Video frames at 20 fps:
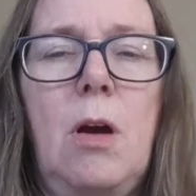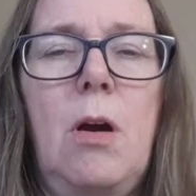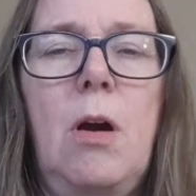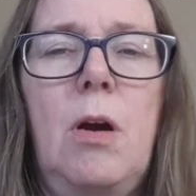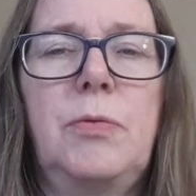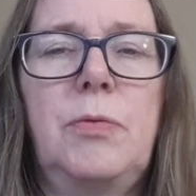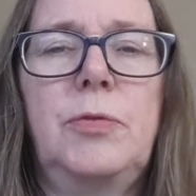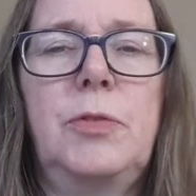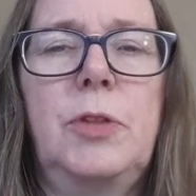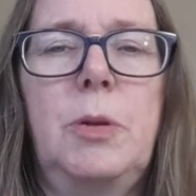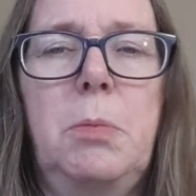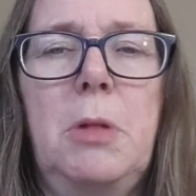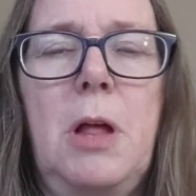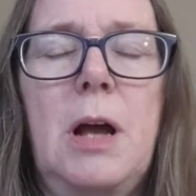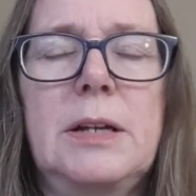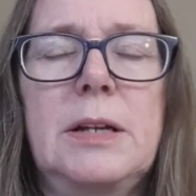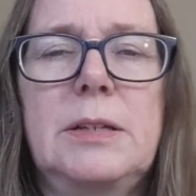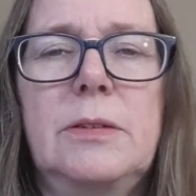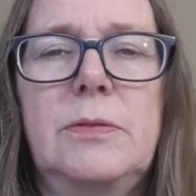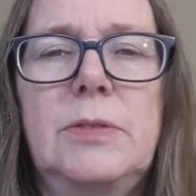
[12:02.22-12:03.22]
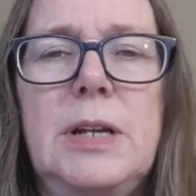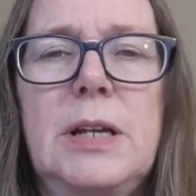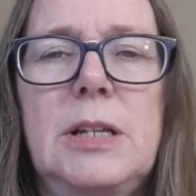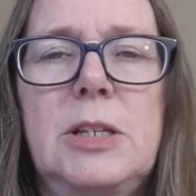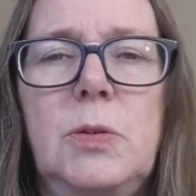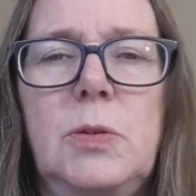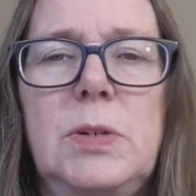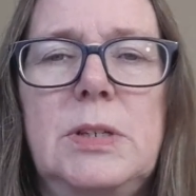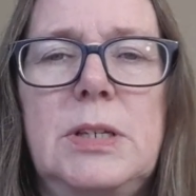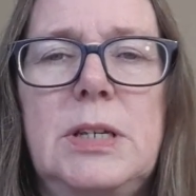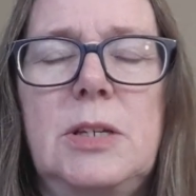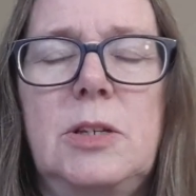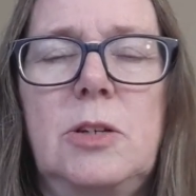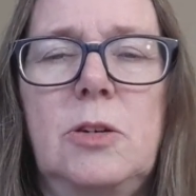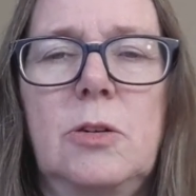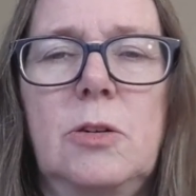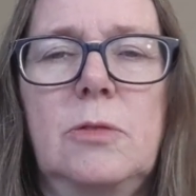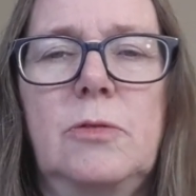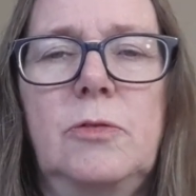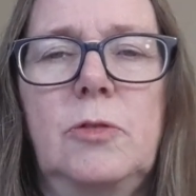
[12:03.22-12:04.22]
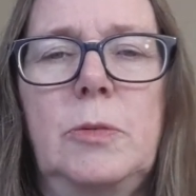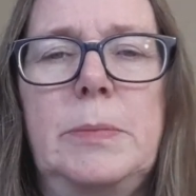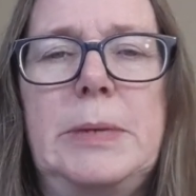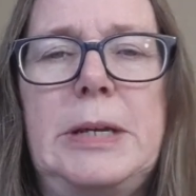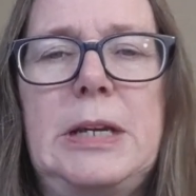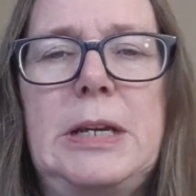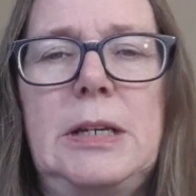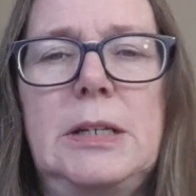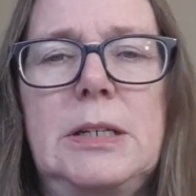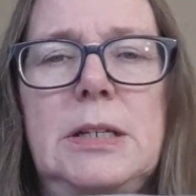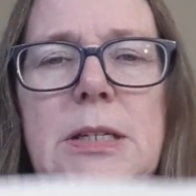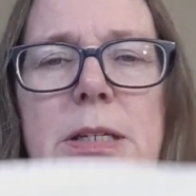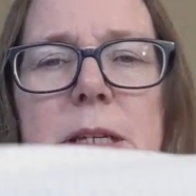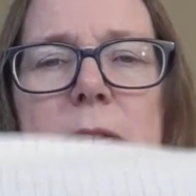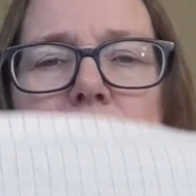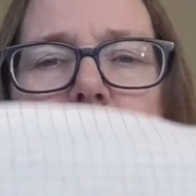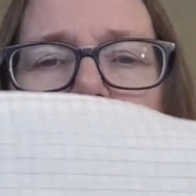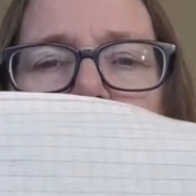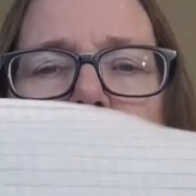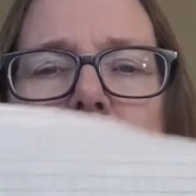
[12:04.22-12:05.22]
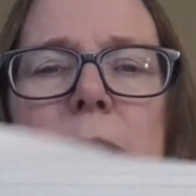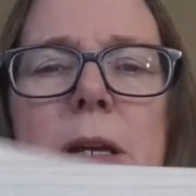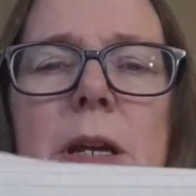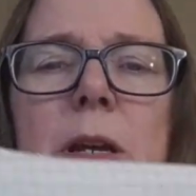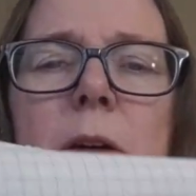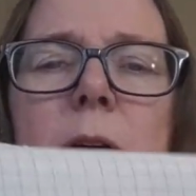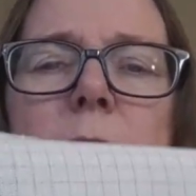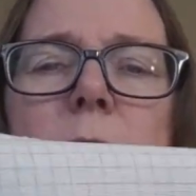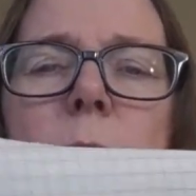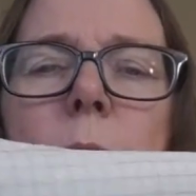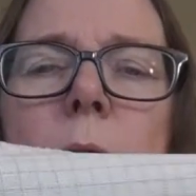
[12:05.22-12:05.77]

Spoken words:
off the blocks of 10 so it's easier for me to see. But here's